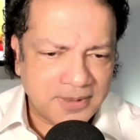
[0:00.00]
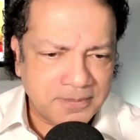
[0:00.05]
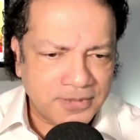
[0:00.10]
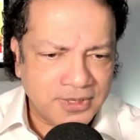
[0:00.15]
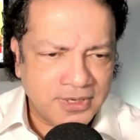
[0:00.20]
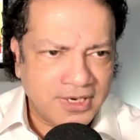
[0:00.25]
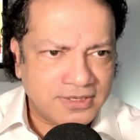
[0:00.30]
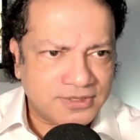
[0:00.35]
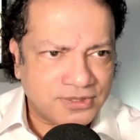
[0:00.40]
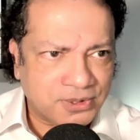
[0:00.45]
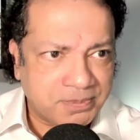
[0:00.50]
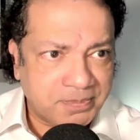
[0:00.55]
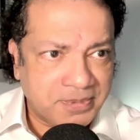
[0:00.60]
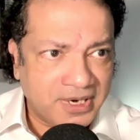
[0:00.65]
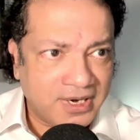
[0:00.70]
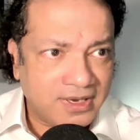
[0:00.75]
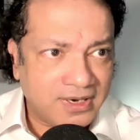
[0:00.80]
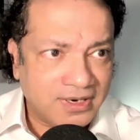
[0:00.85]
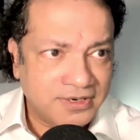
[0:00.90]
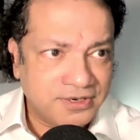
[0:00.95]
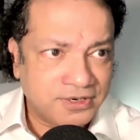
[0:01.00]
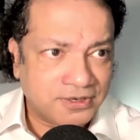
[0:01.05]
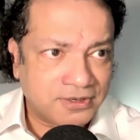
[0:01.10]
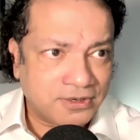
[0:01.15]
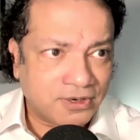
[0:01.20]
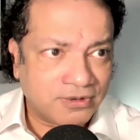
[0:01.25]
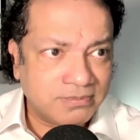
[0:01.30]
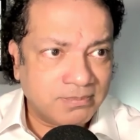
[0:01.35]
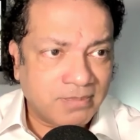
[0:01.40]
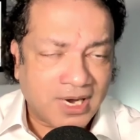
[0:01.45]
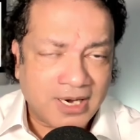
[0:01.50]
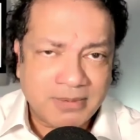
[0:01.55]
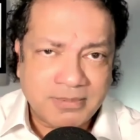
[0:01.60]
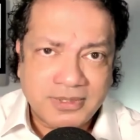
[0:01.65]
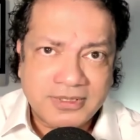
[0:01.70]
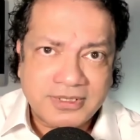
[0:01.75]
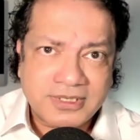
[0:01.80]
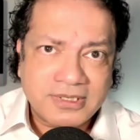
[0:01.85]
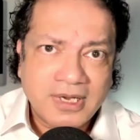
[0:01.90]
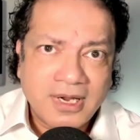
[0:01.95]
you need to open it in your own
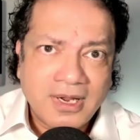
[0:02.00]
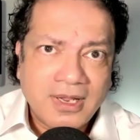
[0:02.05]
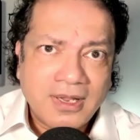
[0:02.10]
Bibles